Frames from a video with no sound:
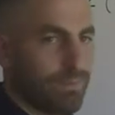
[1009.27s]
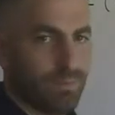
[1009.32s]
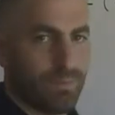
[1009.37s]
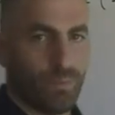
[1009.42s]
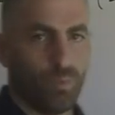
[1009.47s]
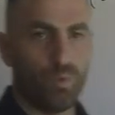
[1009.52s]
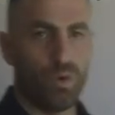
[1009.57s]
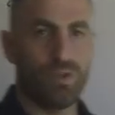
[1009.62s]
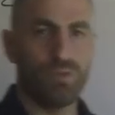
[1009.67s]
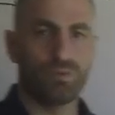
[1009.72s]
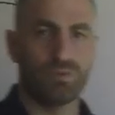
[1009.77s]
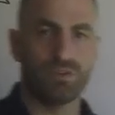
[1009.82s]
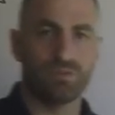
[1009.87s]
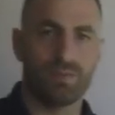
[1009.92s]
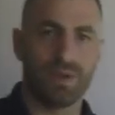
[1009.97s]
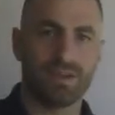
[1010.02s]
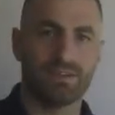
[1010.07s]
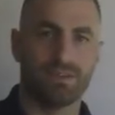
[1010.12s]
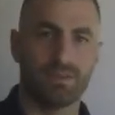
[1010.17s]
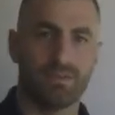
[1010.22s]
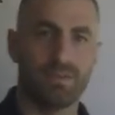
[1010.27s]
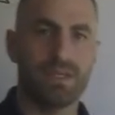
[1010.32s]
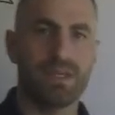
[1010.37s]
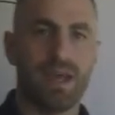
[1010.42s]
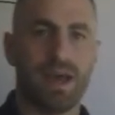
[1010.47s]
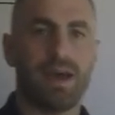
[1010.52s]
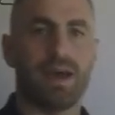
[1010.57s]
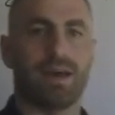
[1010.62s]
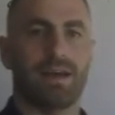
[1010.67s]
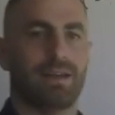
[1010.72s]
with respect to b
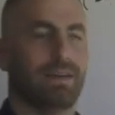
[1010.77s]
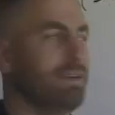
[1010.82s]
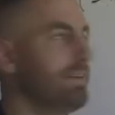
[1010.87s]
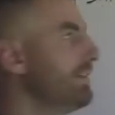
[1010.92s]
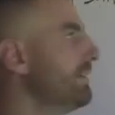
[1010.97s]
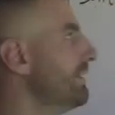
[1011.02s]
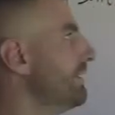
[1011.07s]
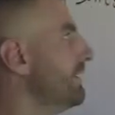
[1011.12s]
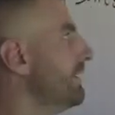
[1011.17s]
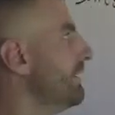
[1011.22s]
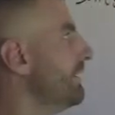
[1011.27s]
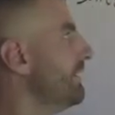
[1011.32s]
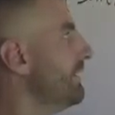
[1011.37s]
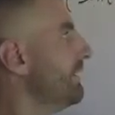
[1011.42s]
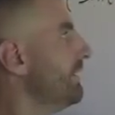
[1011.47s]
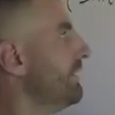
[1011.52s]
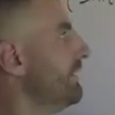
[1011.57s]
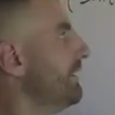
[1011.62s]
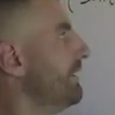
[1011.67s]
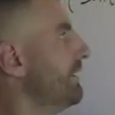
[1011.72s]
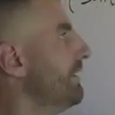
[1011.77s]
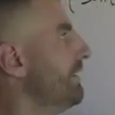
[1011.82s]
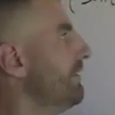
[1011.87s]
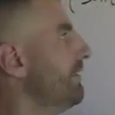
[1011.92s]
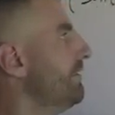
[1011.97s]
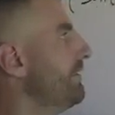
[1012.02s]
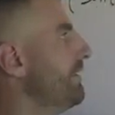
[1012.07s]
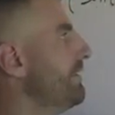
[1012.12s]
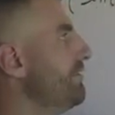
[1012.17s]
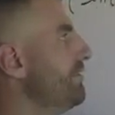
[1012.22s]
hat,
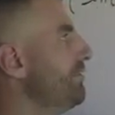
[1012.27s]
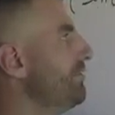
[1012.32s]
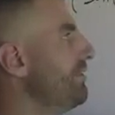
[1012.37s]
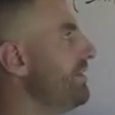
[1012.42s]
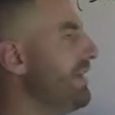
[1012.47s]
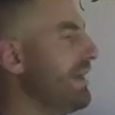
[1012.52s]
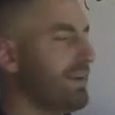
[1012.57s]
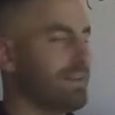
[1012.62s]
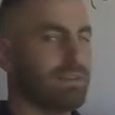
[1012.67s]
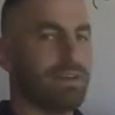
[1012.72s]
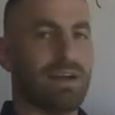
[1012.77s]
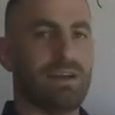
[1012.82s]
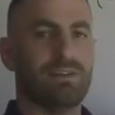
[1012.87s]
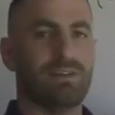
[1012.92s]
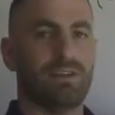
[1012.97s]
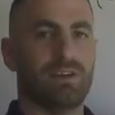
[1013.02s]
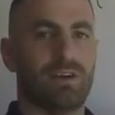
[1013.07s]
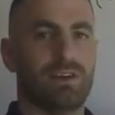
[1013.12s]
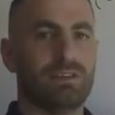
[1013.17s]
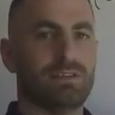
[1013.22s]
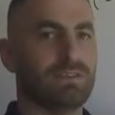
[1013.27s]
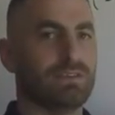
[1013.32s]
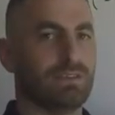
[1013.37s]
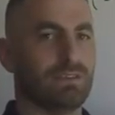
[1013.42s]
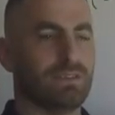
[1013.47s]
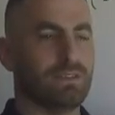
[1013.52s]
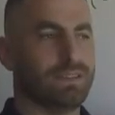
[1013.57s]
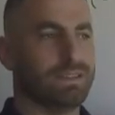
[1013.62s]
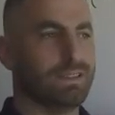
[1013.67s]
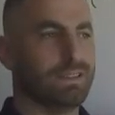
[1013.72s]
then you treat xi as a constant.
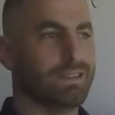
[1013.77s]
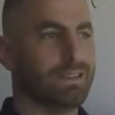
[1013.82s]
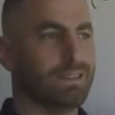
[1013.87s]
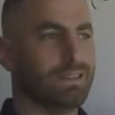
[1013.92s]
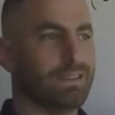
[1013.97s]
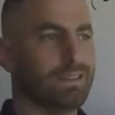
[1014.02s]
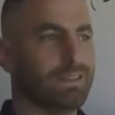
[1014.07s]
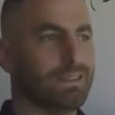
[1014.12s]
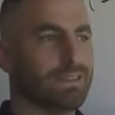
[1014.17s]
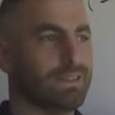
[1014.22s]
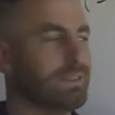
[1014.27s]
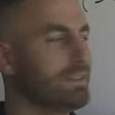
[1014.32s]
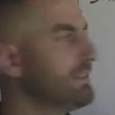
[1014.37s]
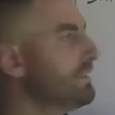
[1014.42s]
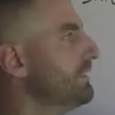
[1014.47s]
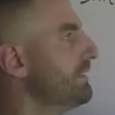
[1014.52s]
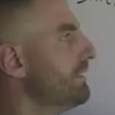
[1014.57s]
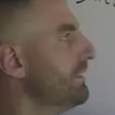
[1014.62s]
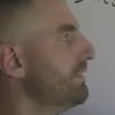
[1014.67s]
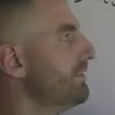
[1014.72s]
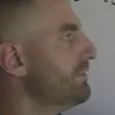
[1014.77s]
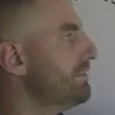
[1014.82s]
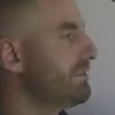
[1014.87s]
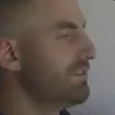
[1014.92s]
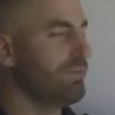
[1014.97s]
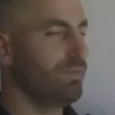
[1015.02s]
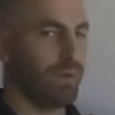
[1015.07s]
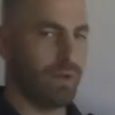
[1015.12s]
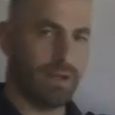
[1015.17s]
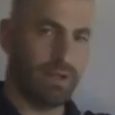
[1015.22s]
So this
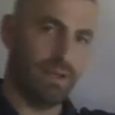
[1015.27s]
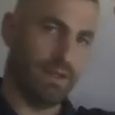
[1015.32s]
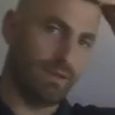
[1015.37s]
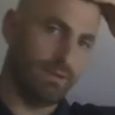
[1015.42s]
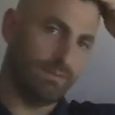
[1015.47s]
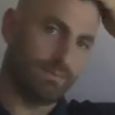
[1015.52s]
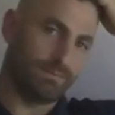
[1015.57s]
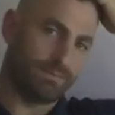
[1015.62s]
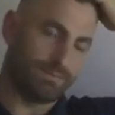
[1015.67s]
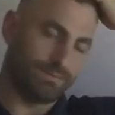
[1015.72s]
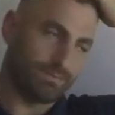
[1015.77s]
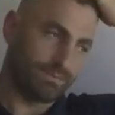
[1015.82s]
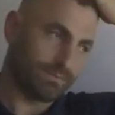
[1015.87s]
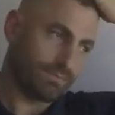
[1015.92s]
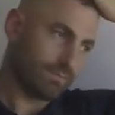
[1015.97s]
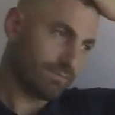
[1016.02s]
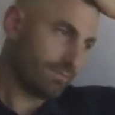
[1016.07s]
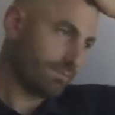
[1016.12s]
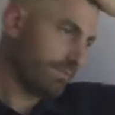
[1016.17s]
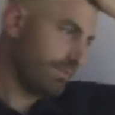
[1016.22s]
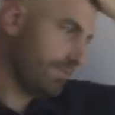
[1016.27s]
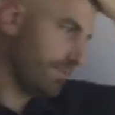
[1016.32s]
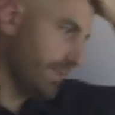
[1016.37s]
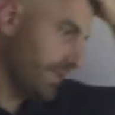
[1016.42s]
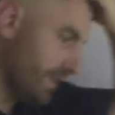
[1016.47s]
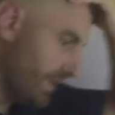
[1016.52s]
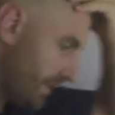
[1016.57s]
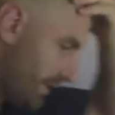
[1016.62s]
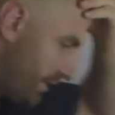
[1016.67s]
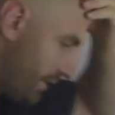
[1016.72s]
is what I get.
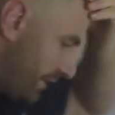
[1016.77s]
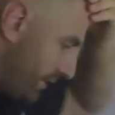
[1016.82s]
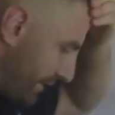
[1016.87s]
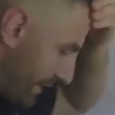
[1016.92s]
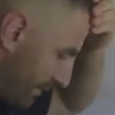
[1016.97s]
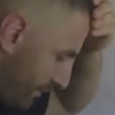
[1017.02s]
Can